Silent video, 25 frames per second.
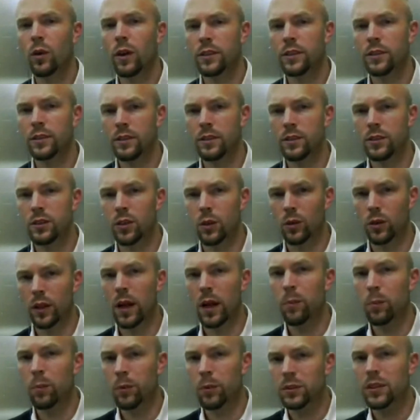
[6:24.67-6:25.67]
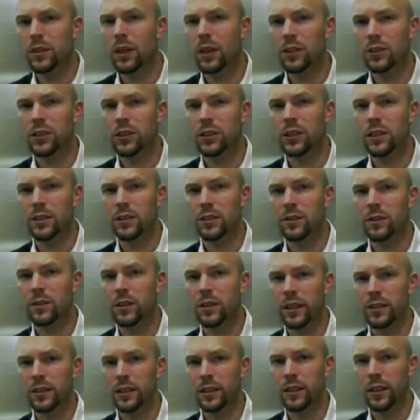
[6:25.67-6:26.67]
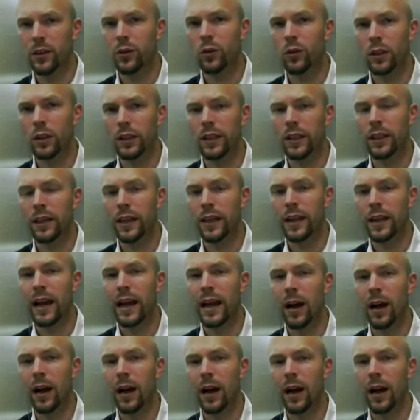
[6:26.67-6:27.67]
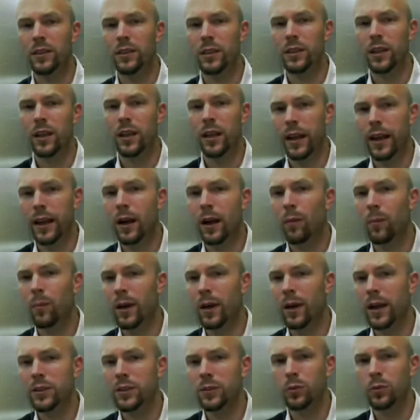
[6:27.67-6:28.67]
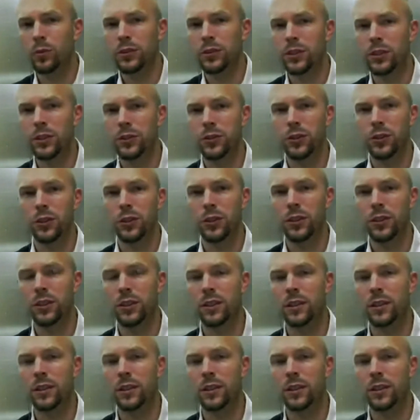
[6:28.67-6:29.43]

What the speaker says: liposuction is literally an outpatient procedure.